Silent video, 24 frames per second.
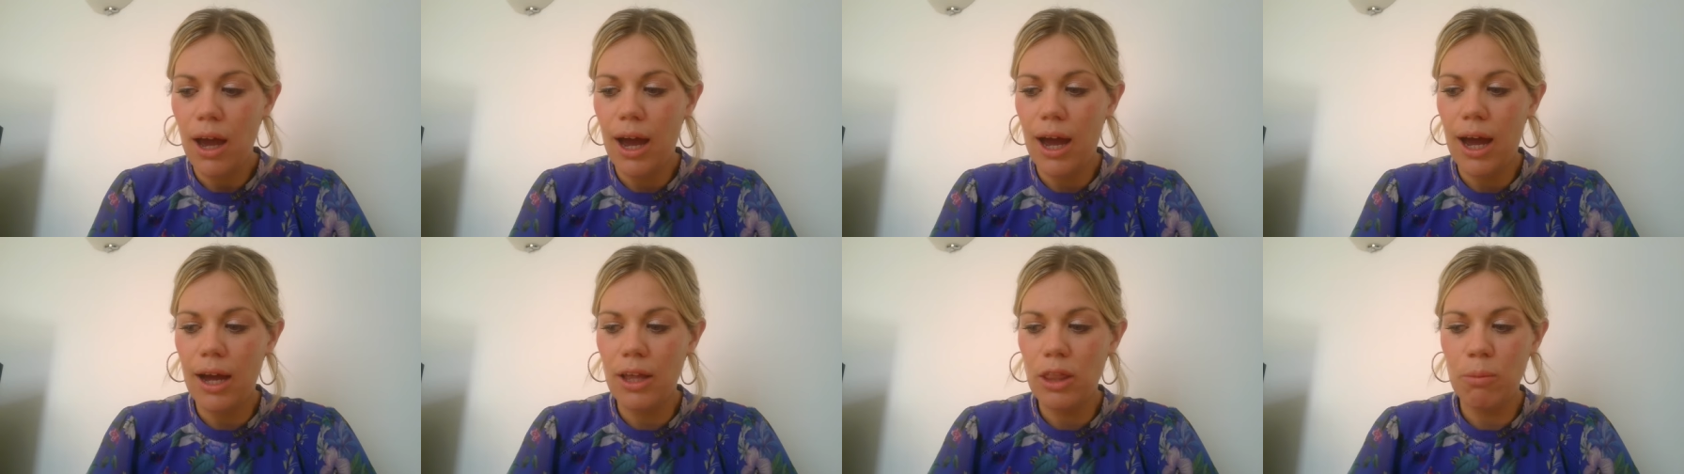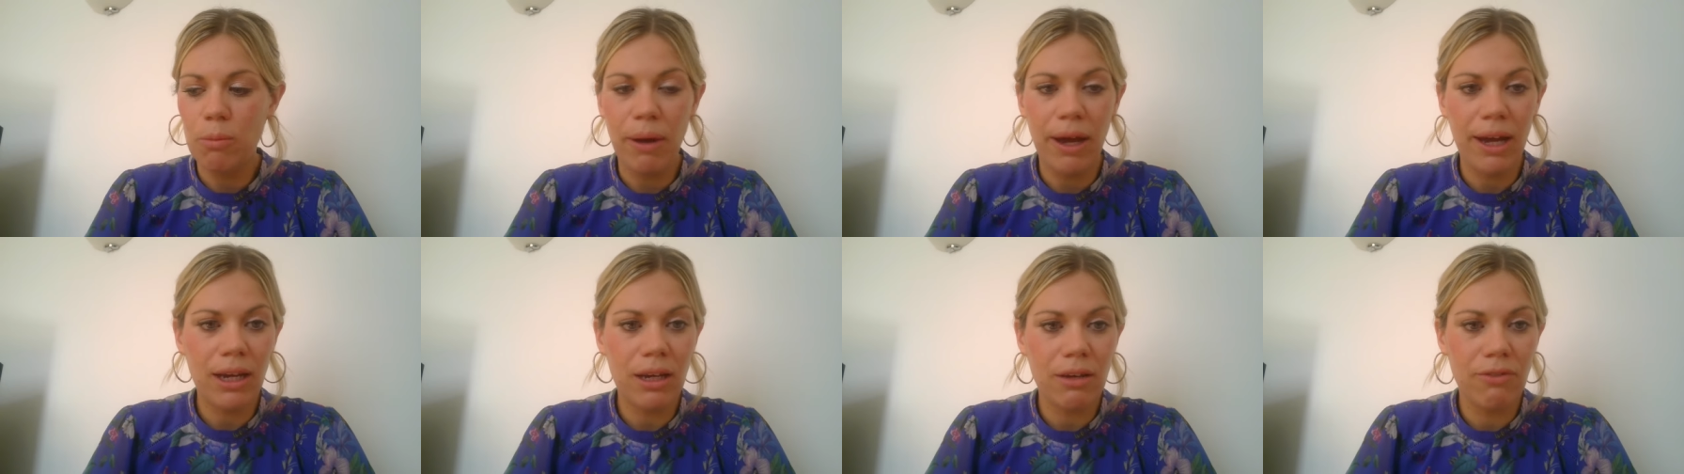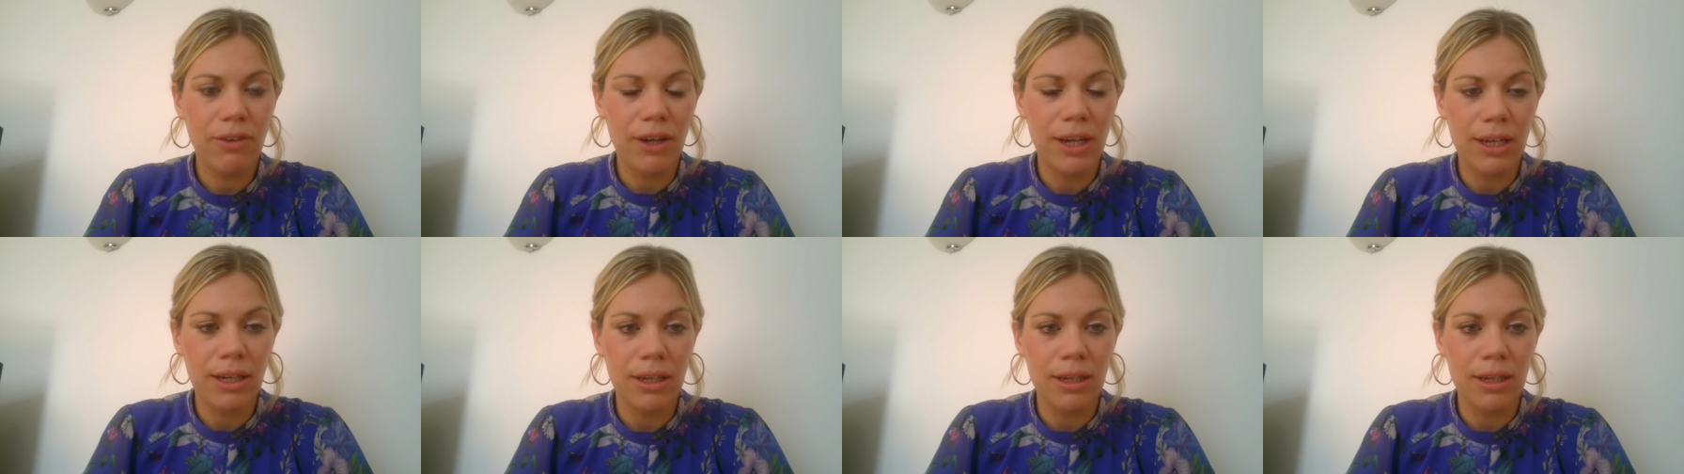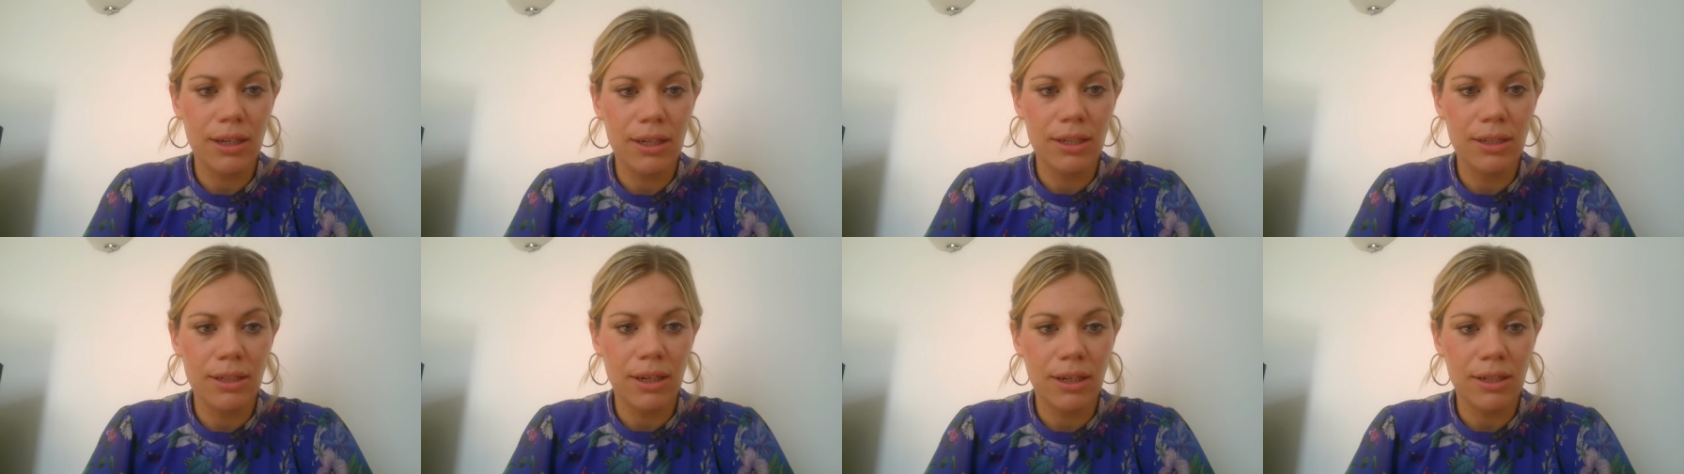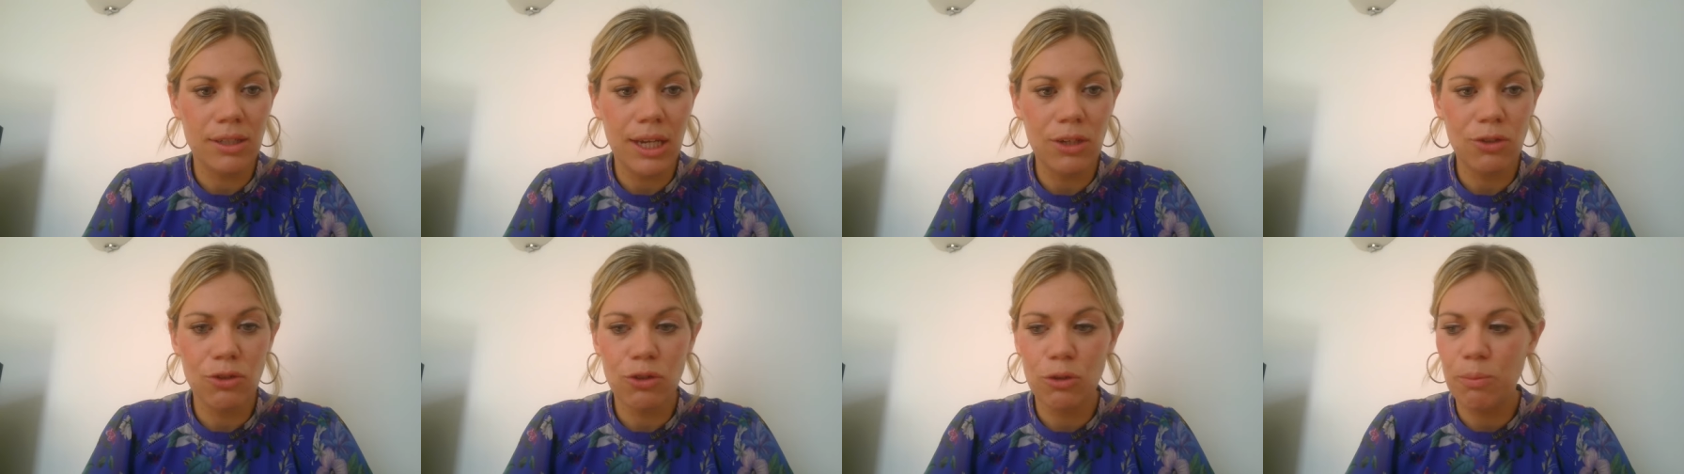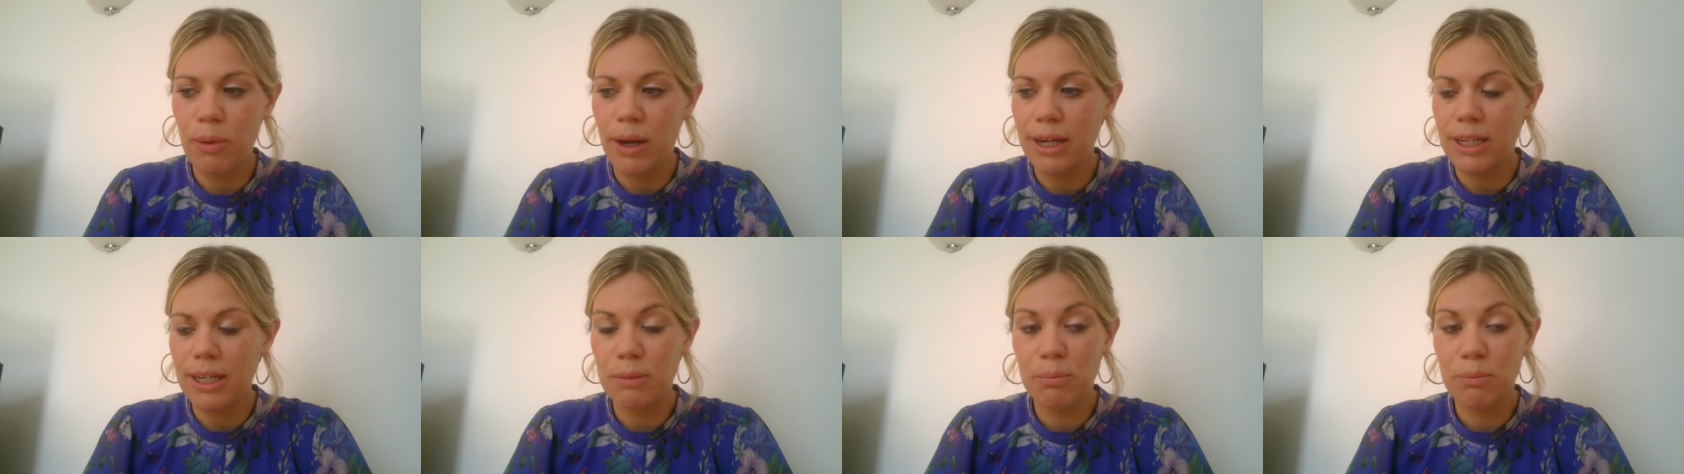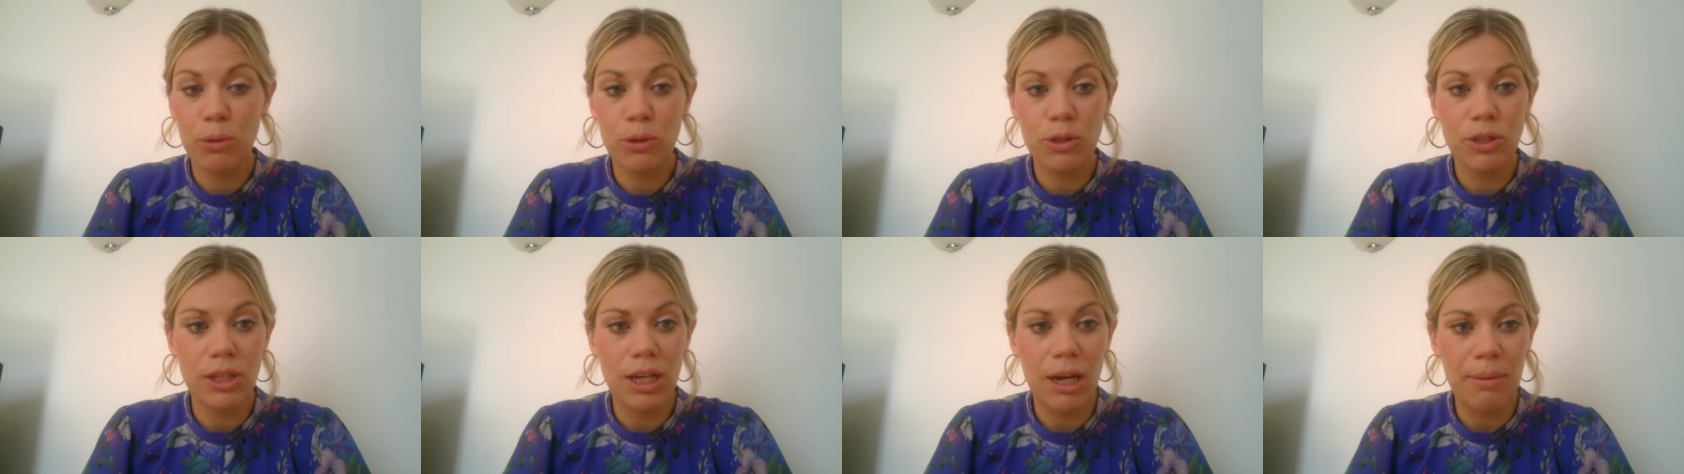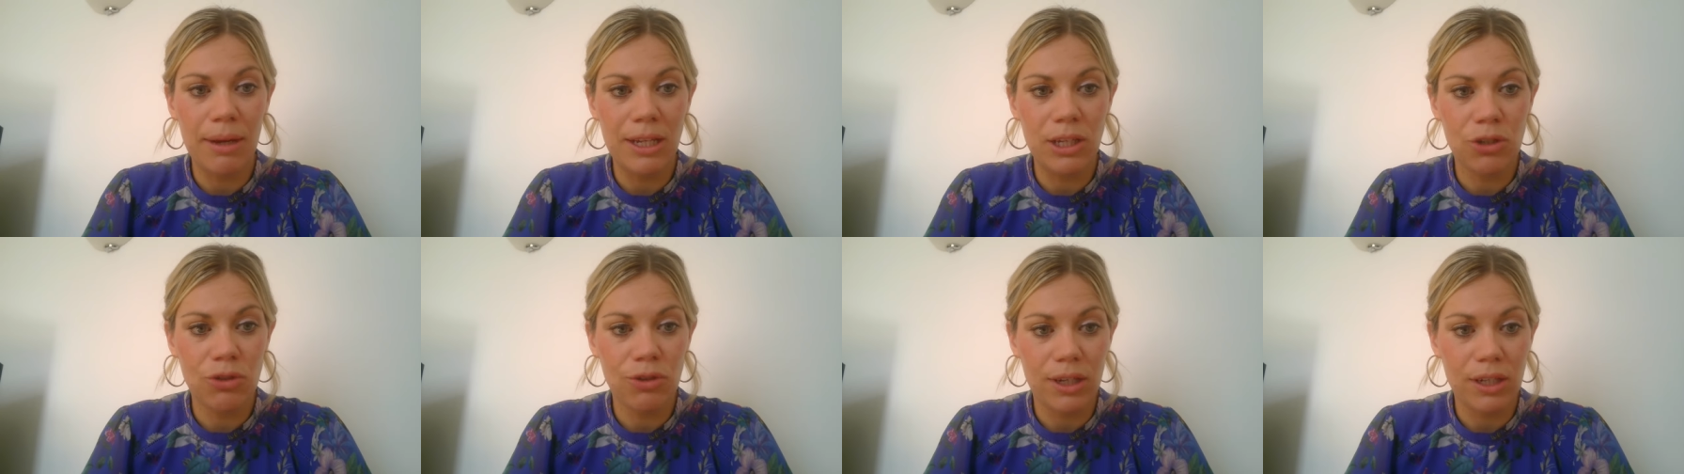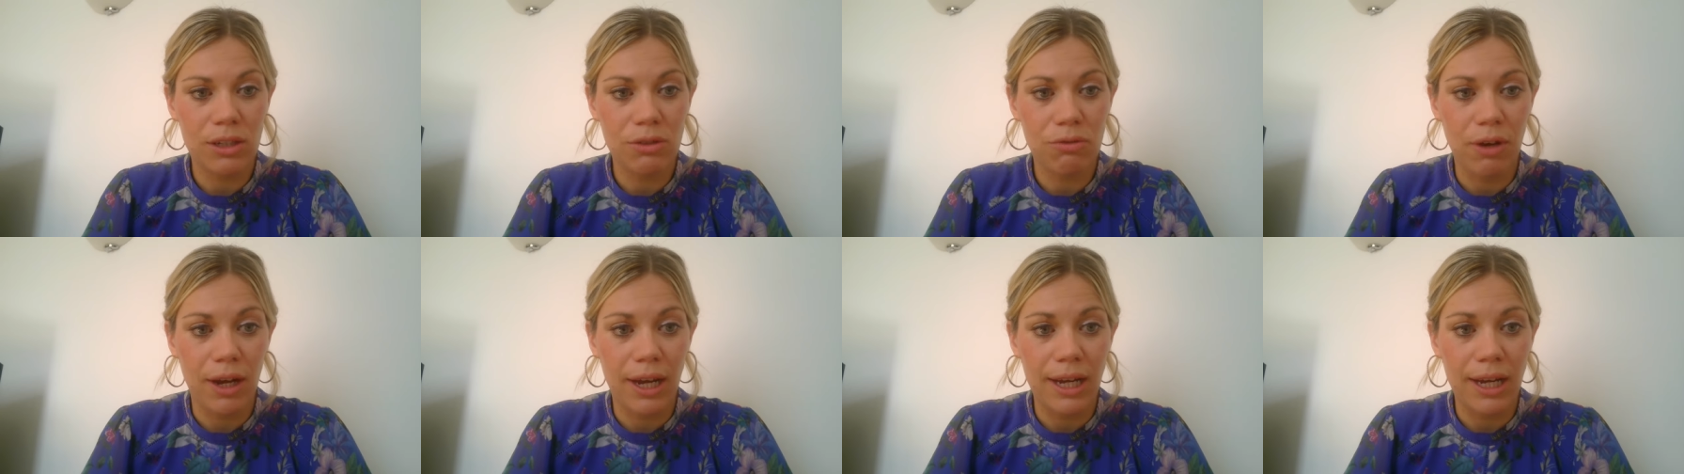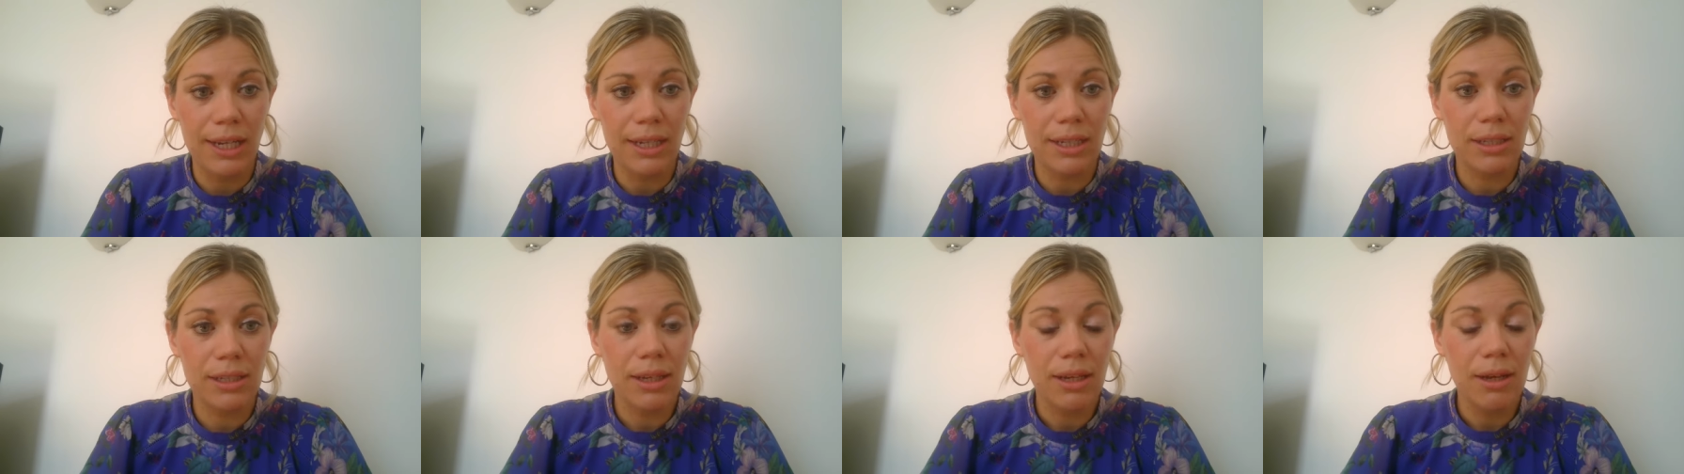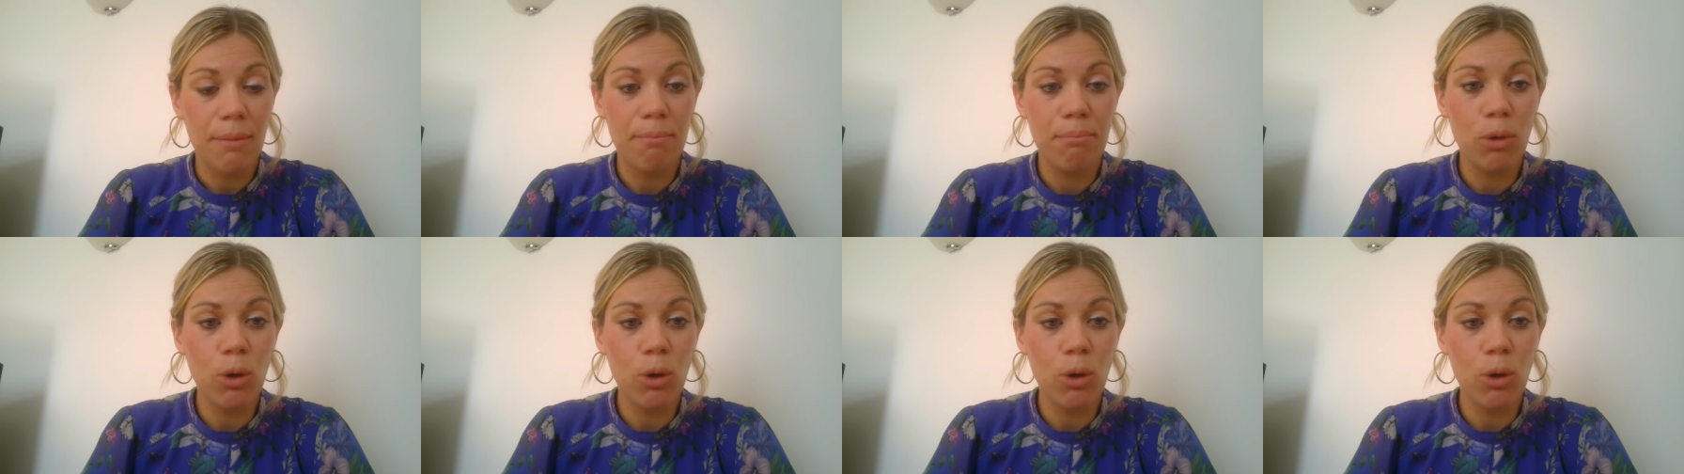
Uh, the Bank of England, our central bank's putting up interest rates.